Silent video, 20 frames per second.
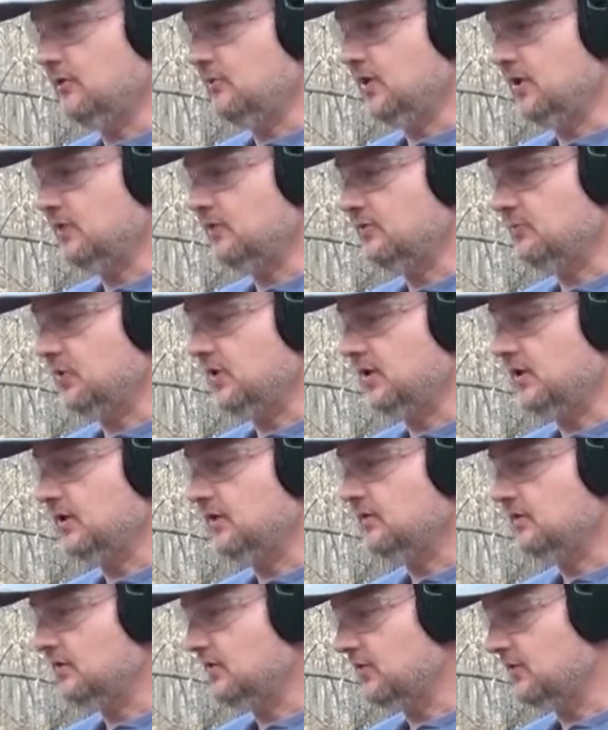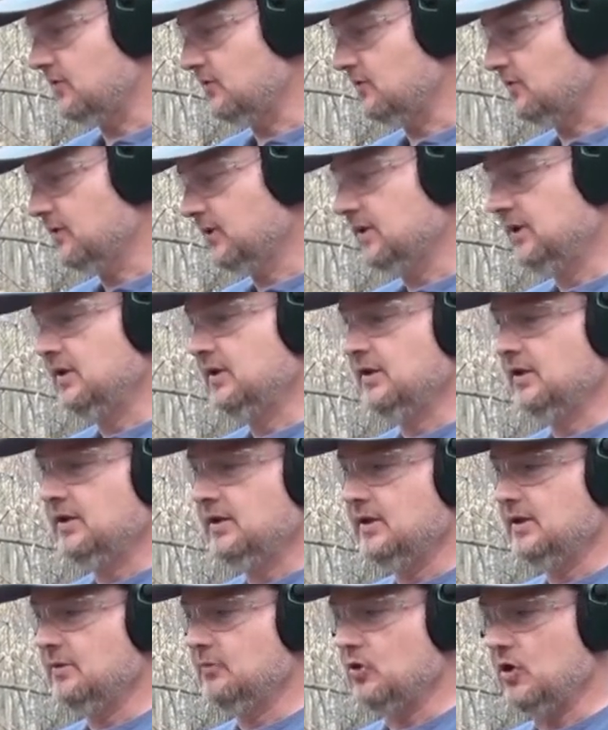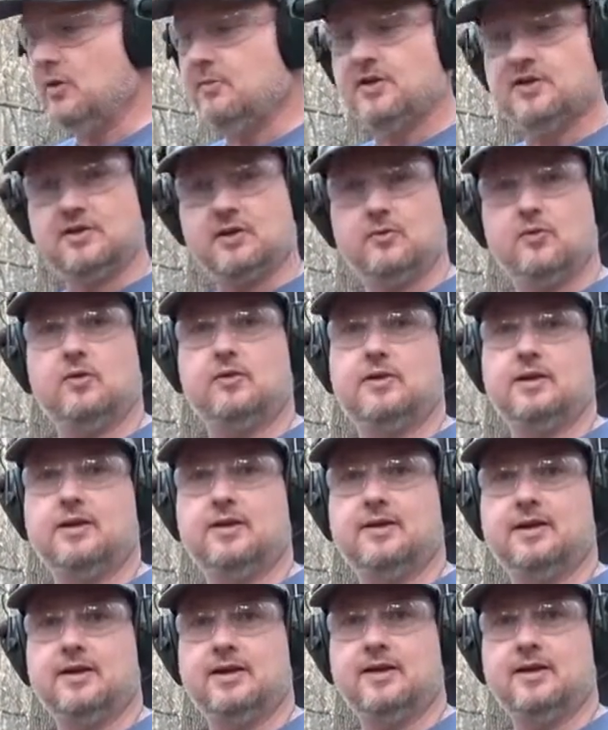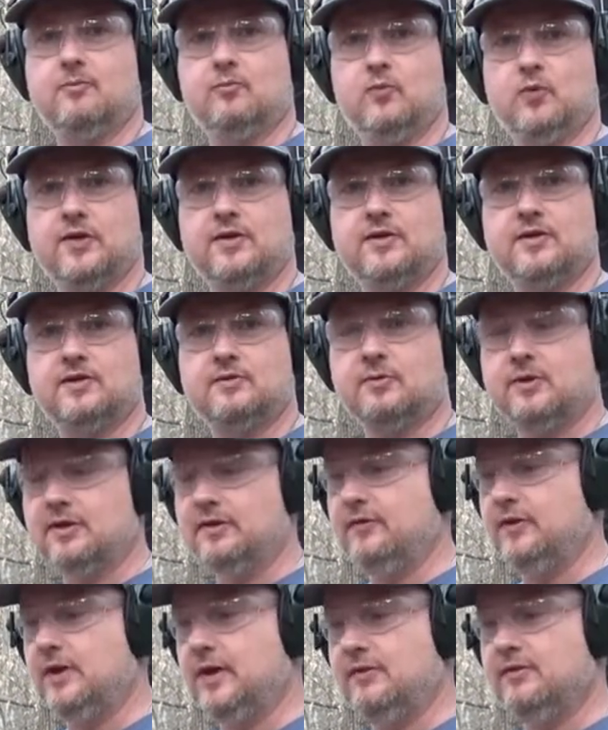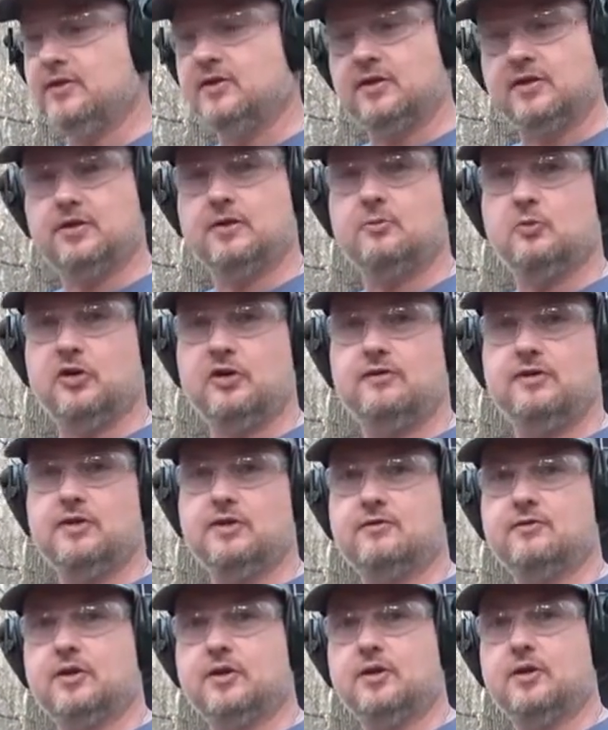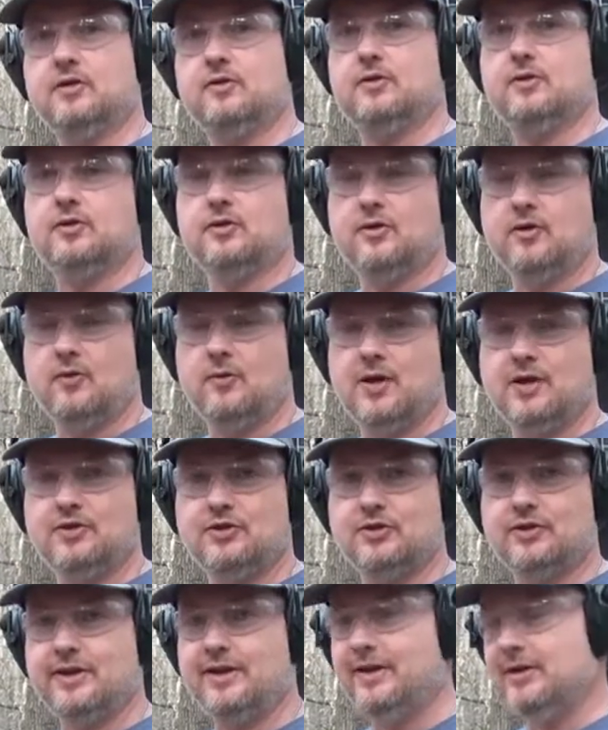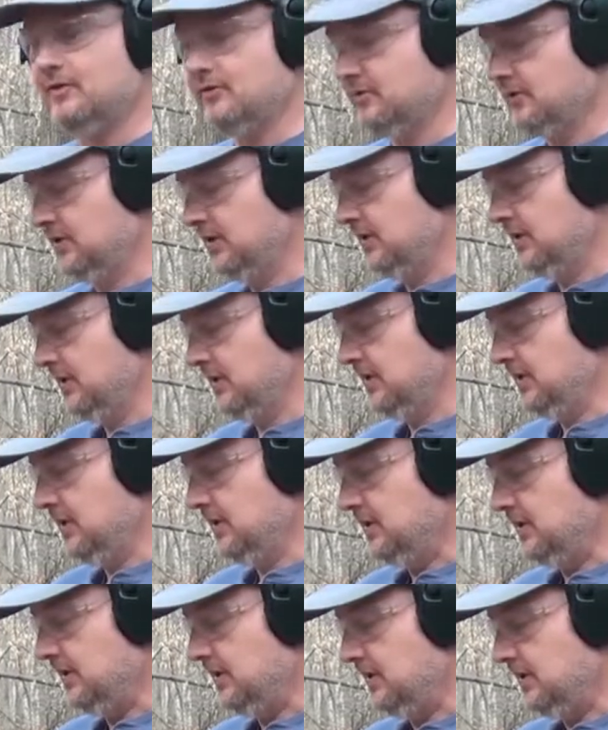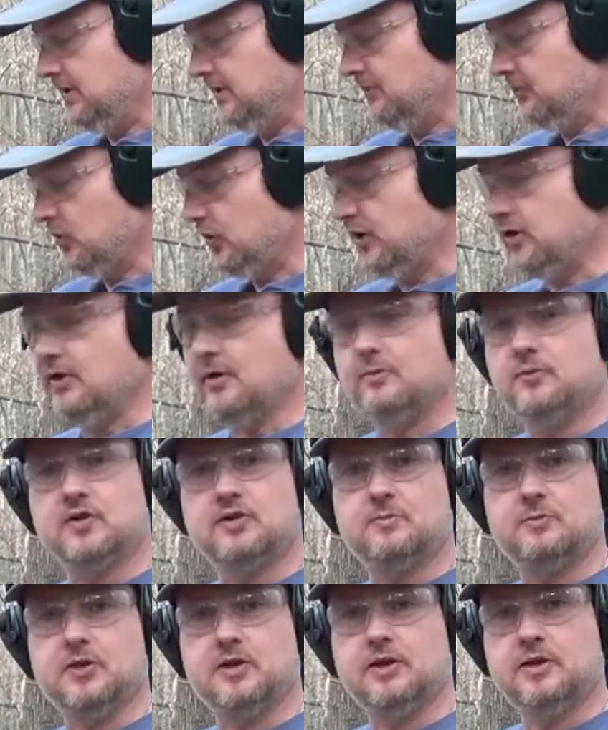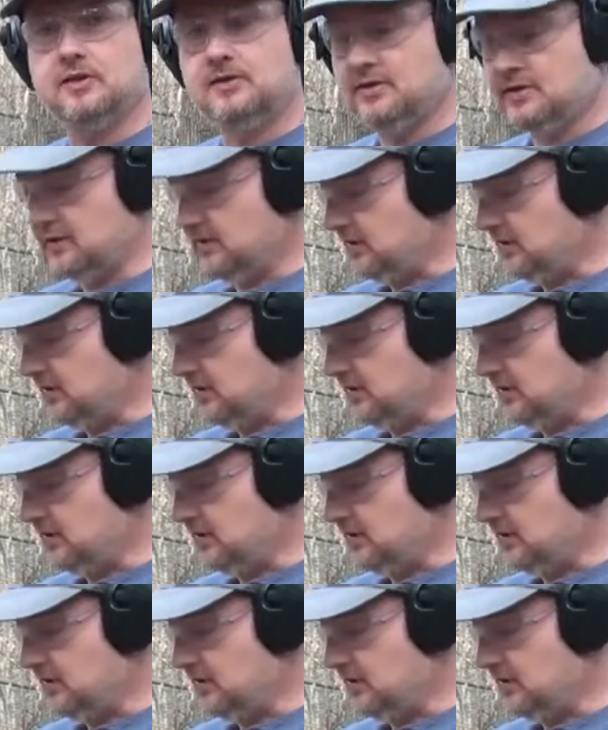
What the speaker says: my speaking, so I promise I won't let that happen with this one. If you haven't seen the previous video, you can go watch it now. Bring you up to speed.